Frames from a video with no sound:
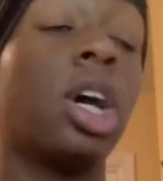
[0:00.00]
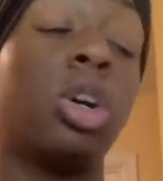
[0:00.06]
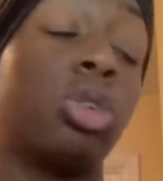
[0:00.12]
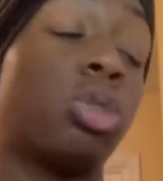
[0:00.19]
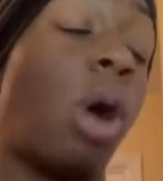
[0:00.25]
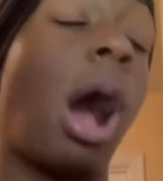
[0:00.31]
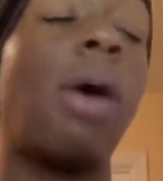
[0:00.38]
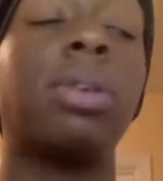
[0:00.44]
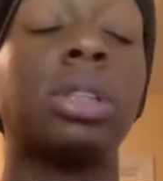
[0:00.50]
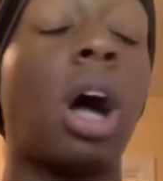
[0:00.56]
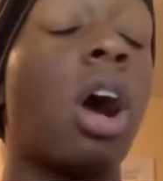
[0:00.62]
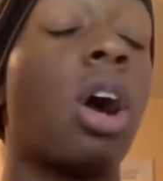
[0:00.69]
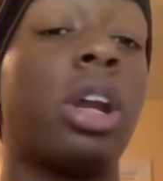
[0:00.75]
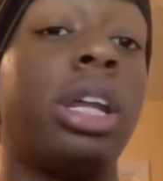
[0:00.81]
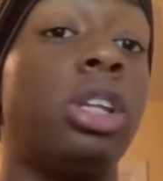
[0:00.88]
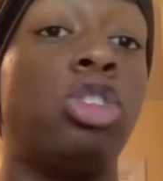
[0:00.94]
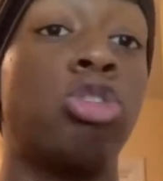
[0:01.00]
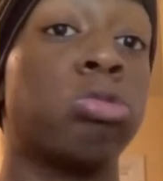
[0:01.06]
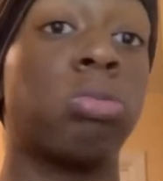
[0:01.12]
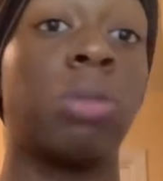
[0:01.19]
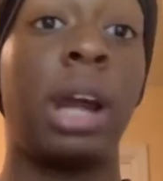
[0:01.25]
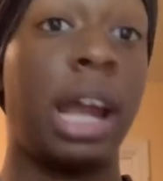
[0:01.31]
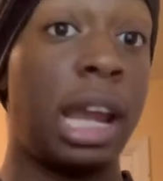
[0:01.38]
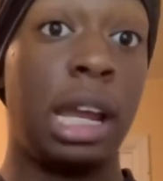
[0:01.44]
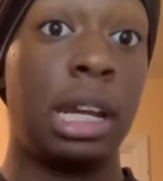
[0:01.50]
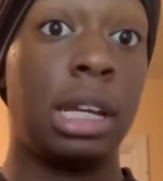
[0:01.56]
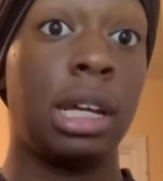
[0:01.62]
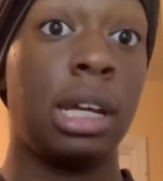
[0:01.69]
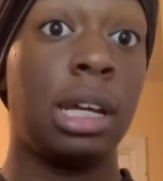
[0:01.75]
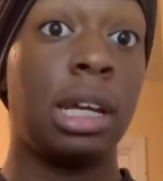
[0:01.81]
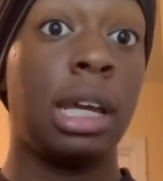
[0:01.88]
So I was already drained.